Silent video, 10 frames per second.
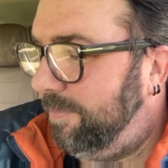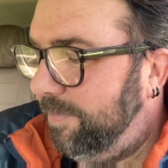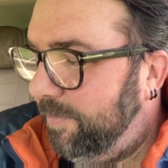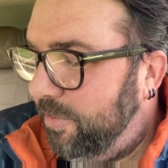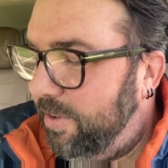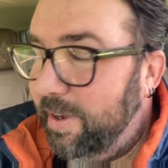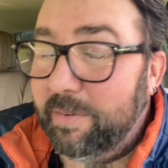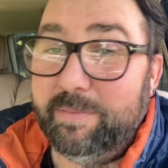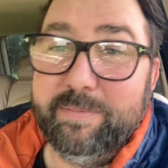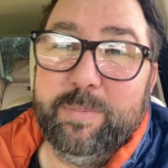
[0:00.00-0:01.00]
Still,
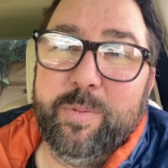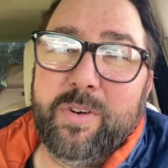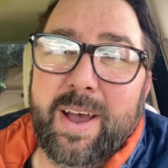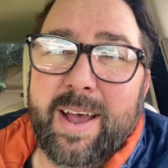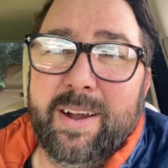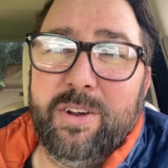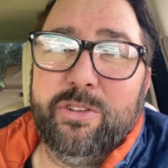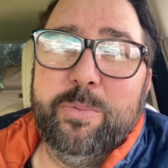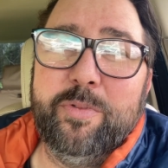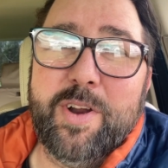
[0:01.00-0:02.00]
we've got
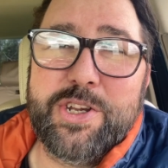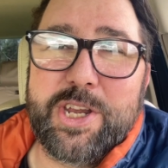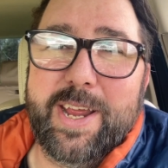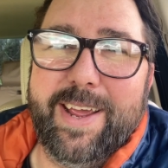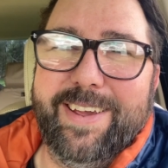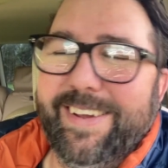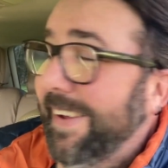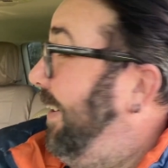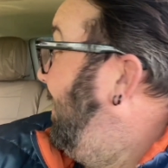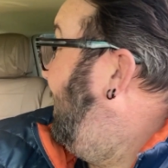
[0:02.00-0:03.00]
some fresh air.
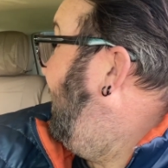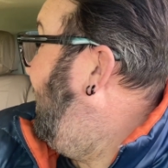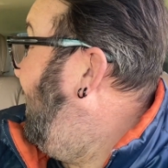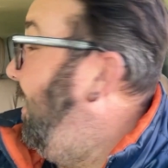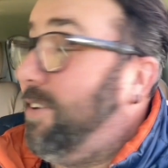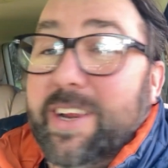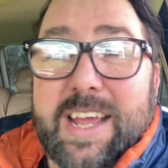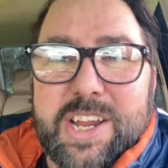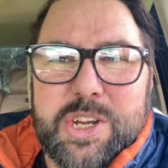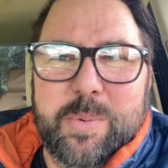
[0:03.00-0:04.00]
I'm going to
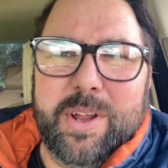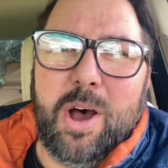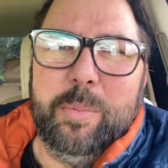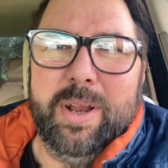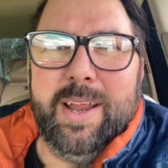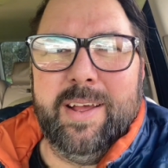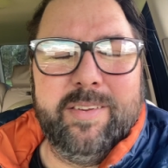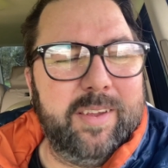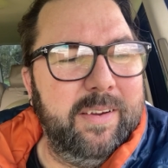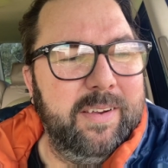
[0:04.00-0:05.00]
catch up with the Hobbit now.
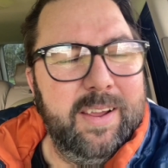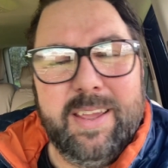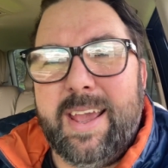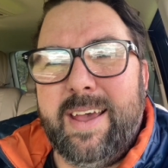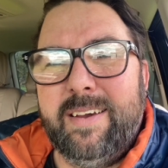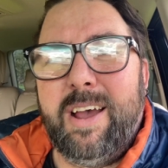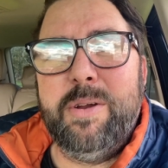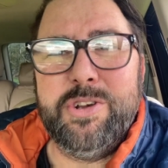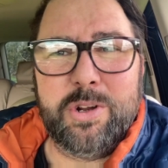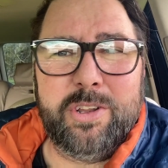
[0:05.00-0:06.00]
So yeah, hope you
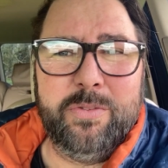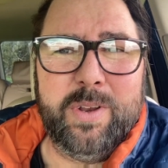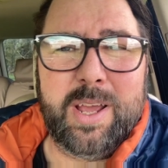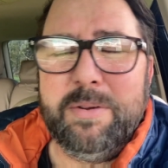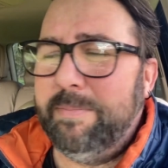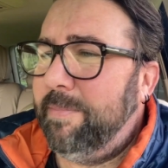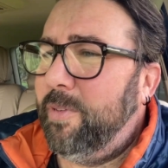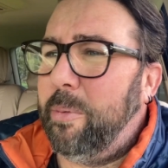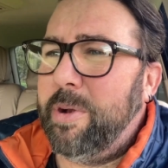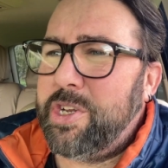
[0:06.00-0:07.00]
enjoyed this video.
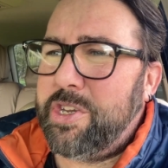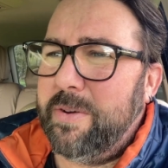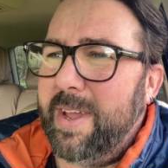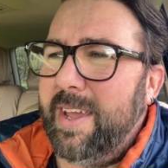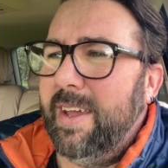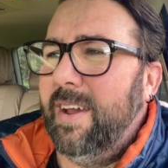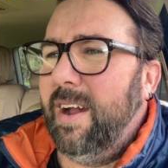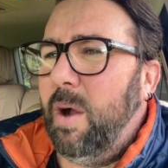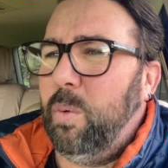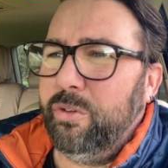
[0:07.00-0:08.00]
Not much to it.
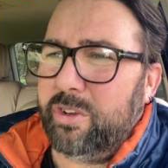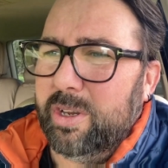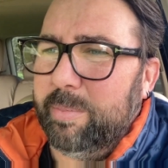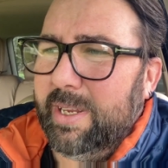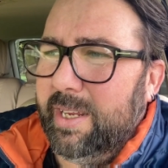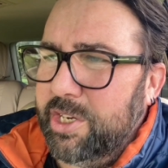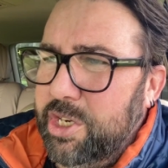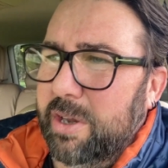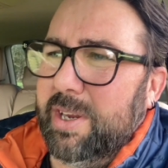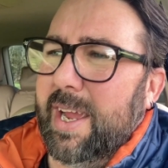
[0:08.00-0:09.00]
I was going to be
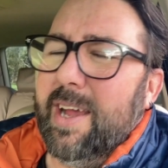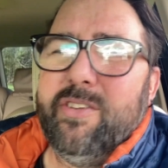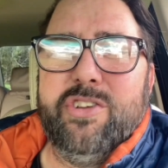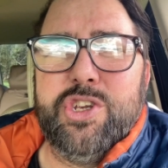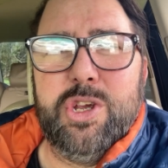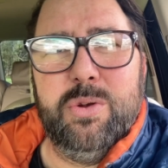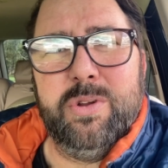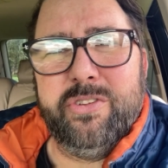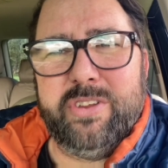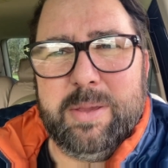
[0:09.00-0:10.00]
showing you how to tune a
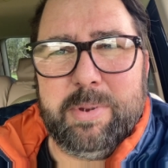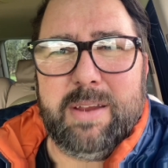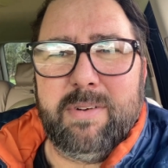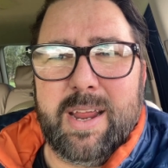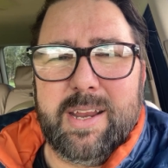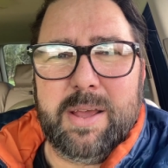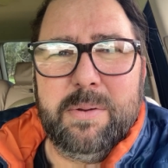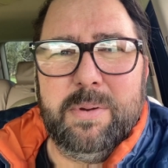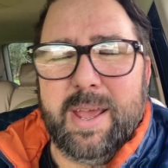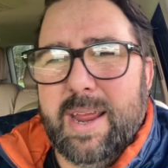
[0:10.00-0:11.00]
CB
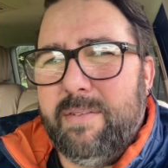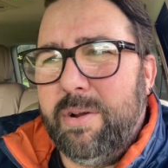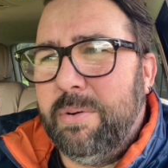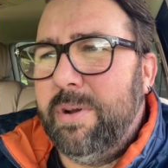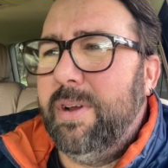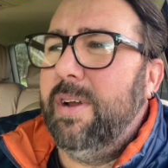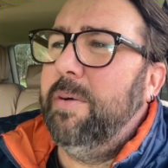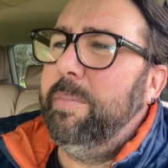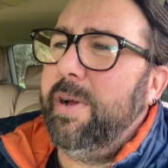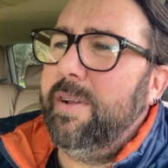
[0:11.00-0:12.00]
radio aerial,
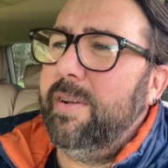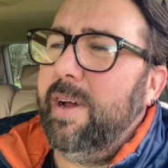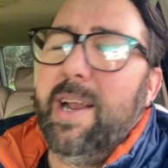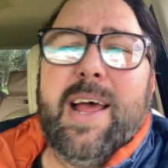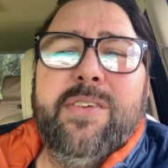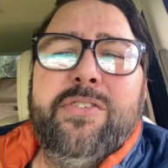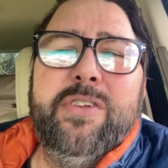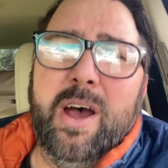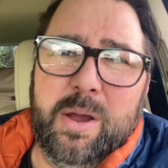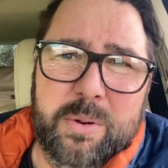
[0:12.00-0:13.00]
but alas
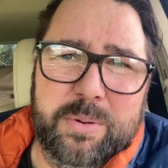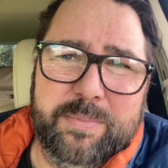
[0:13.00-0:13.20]
no.